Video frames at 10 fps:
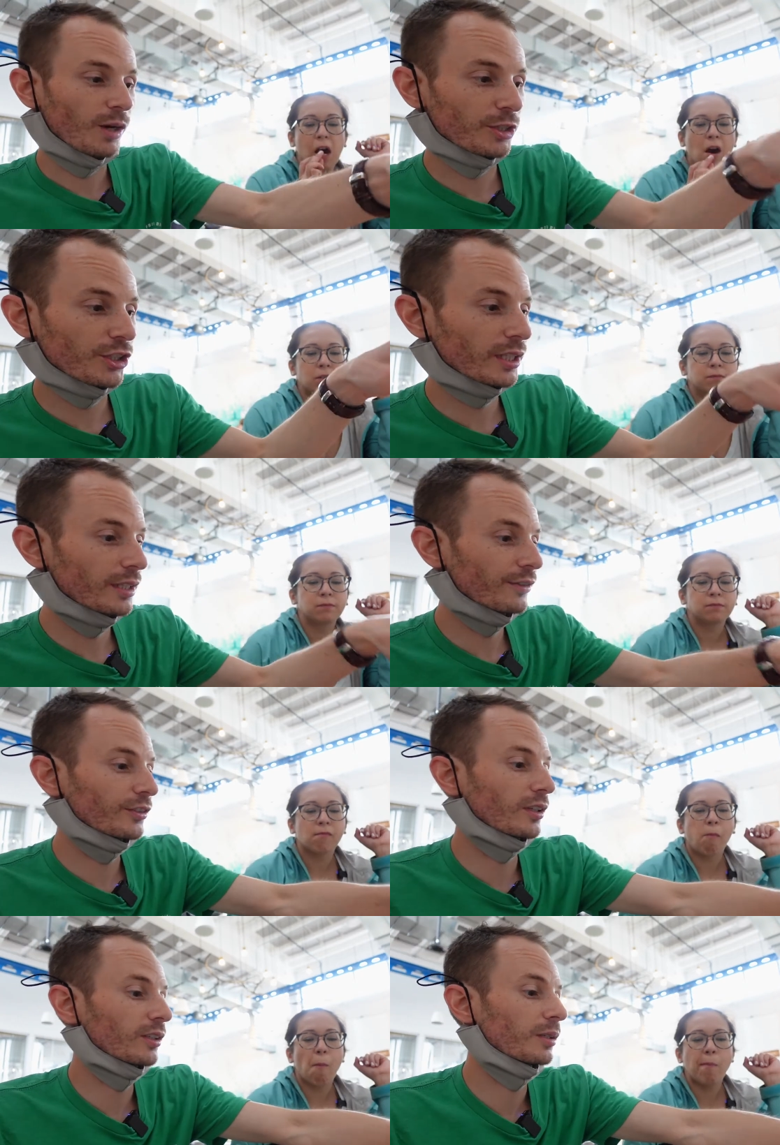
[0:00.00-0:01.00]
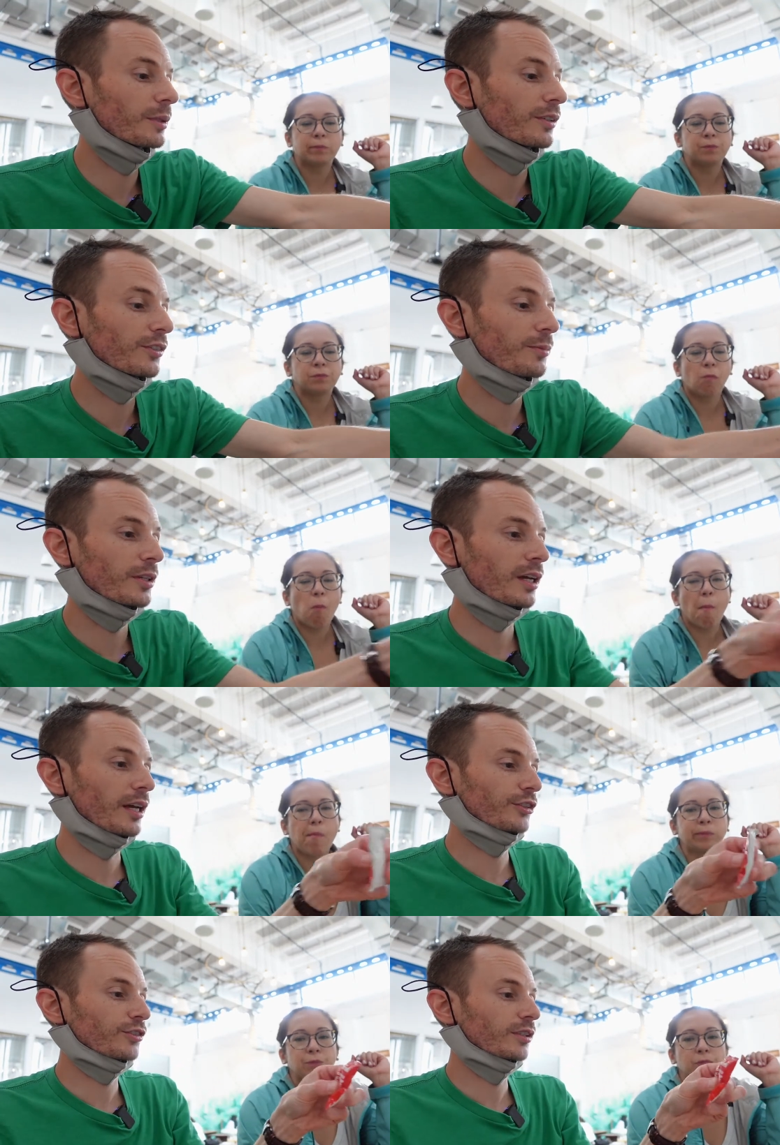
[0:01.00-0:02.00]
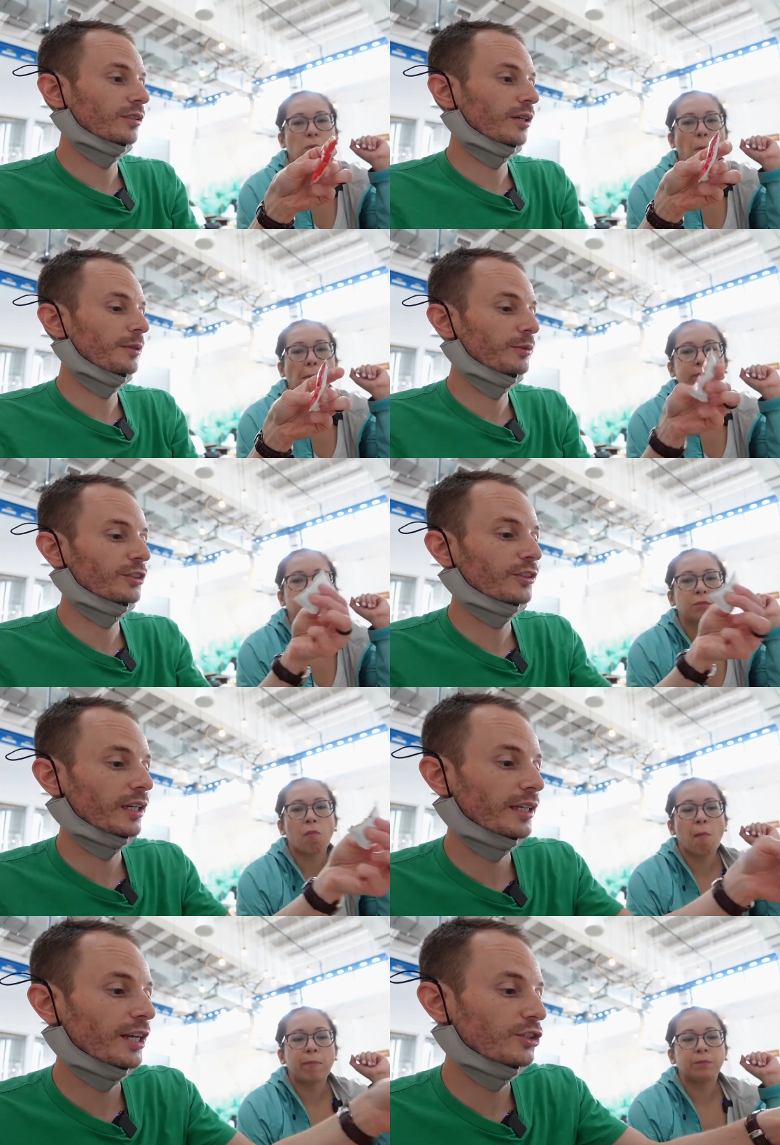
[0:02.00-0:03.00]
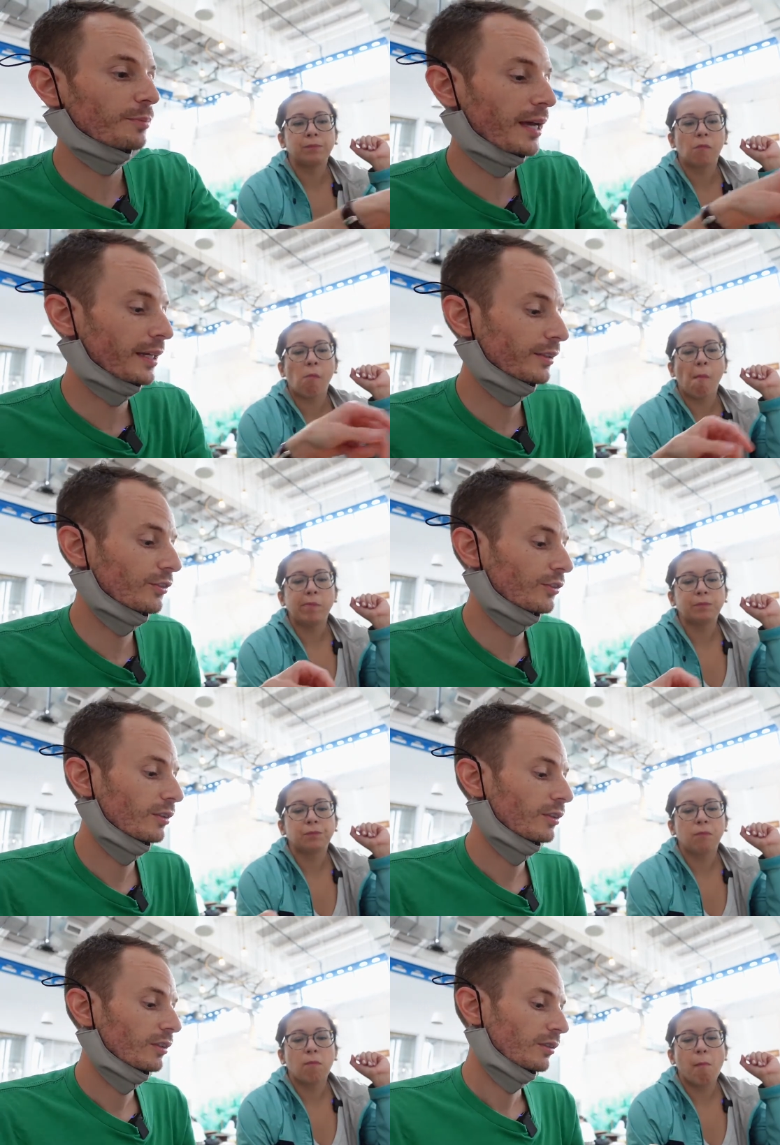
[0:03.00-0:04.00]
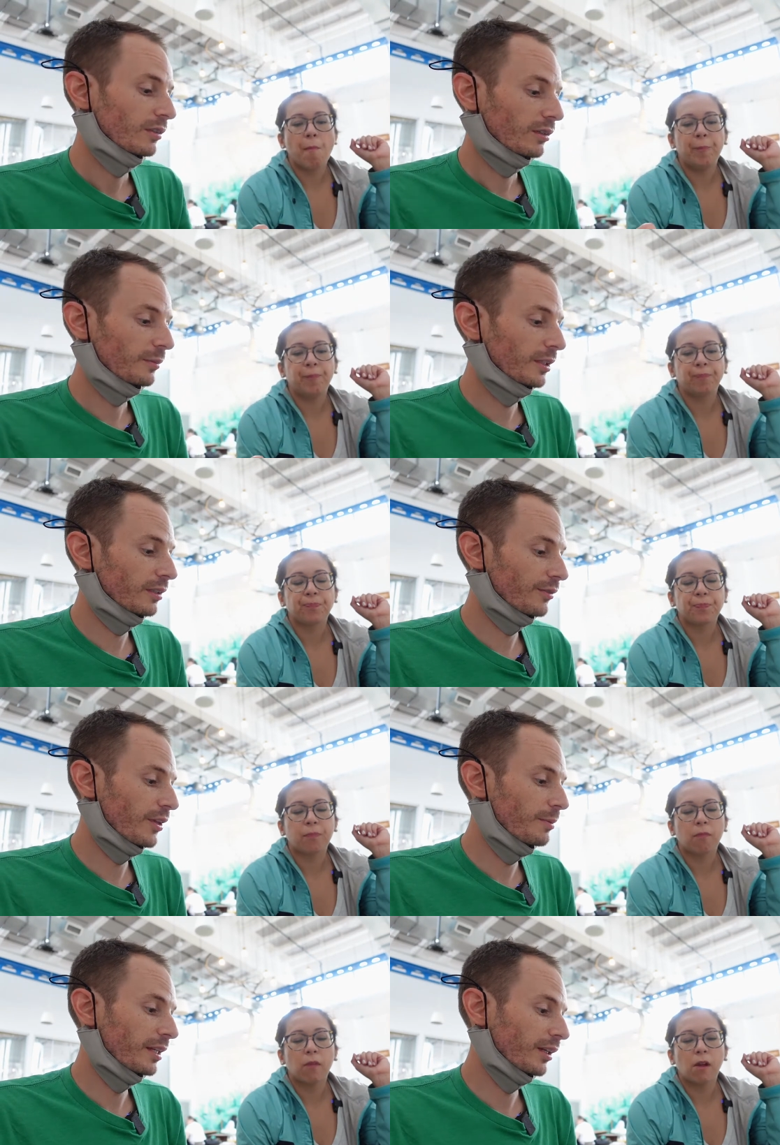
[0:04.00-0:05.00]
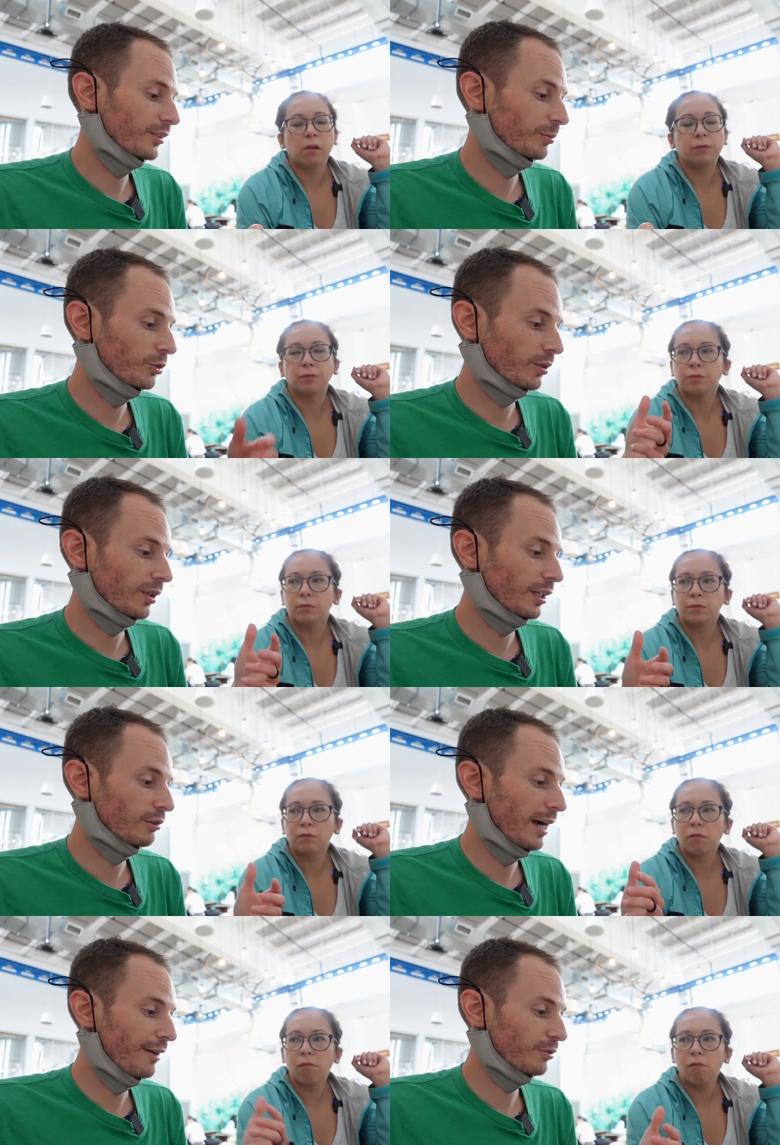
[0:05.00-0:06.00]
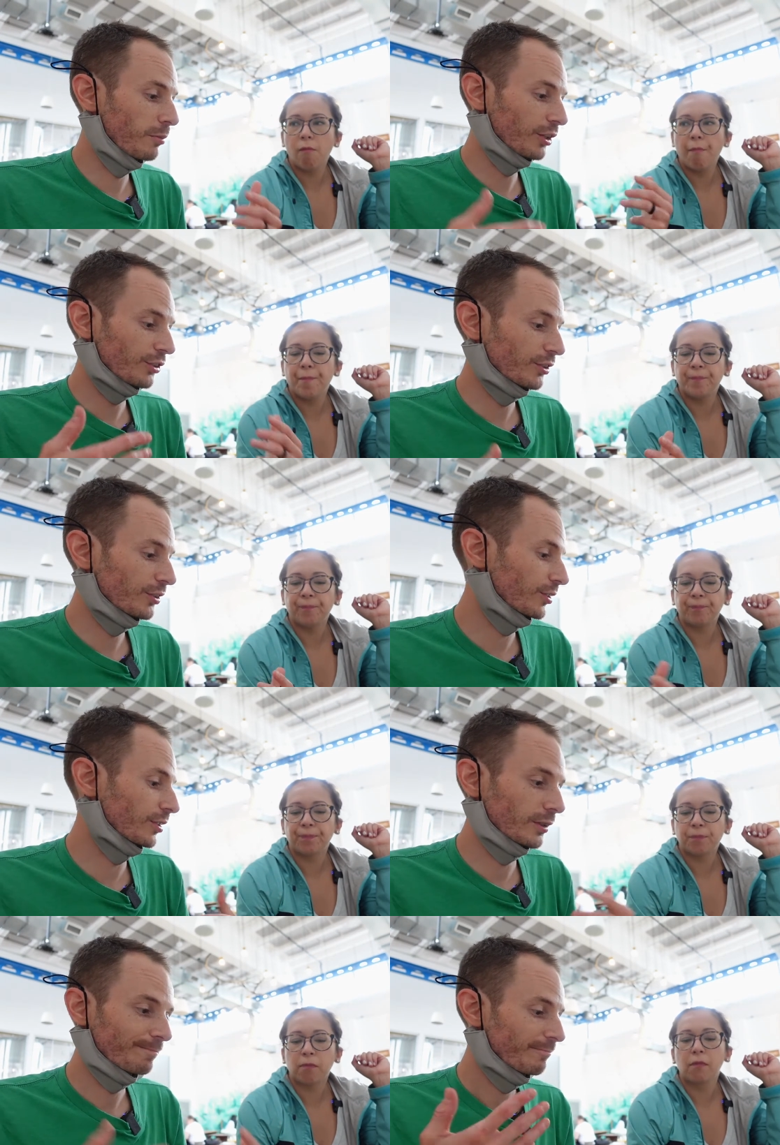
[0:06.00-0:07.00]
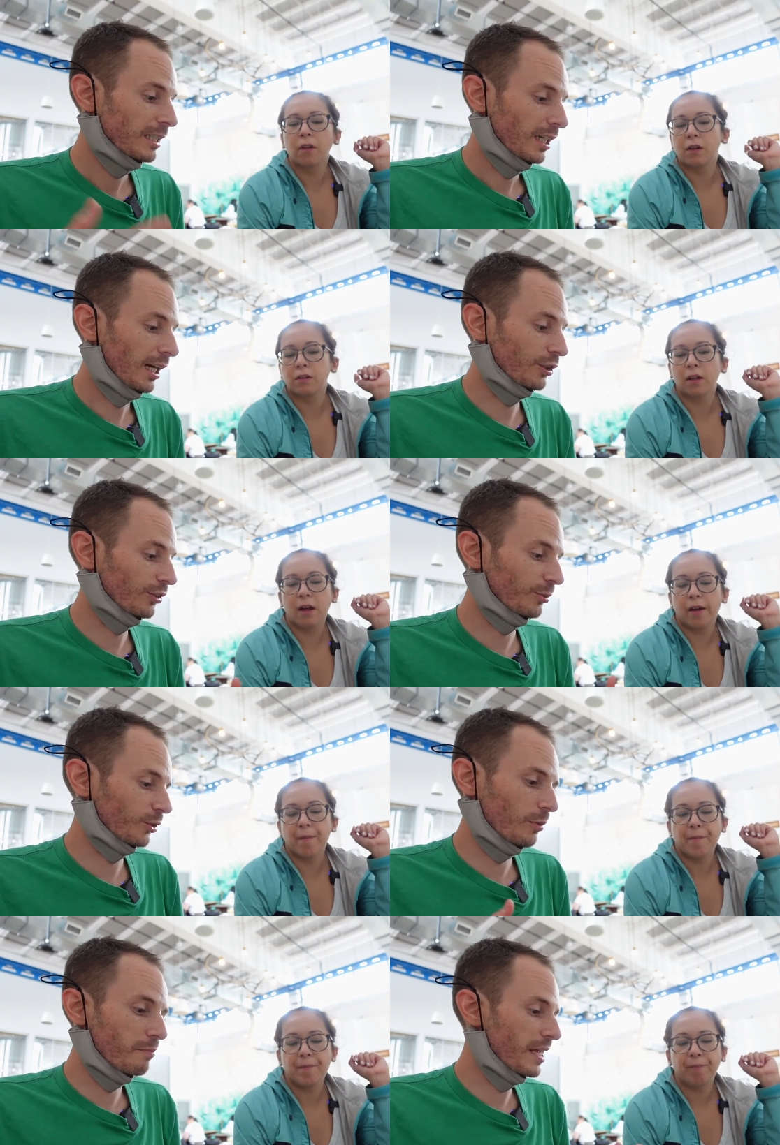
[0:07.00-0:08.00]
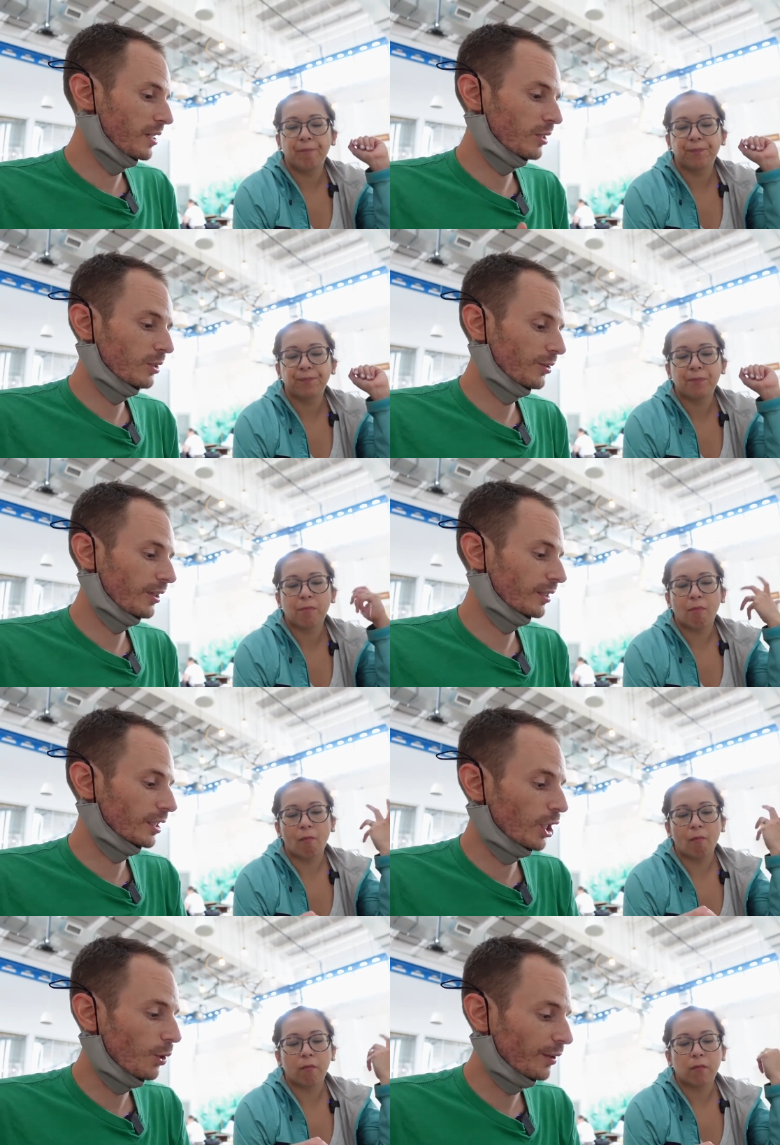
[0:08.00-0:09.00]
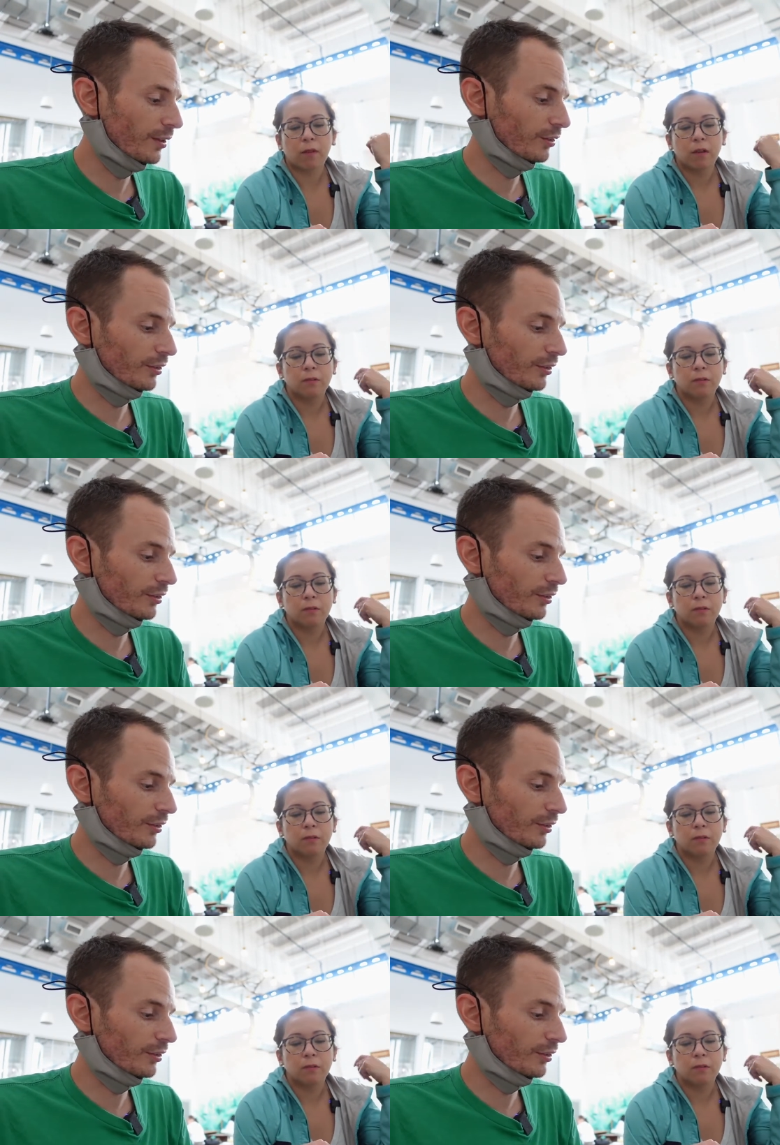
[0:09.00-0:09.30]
Speaker 1: I wish they gave us a little bit of something extra. I mean, we just got ketchup packets. I mean, if they made like some sort of like Kraft mustard or I don't know yeah. some sort of mayo thing to go with this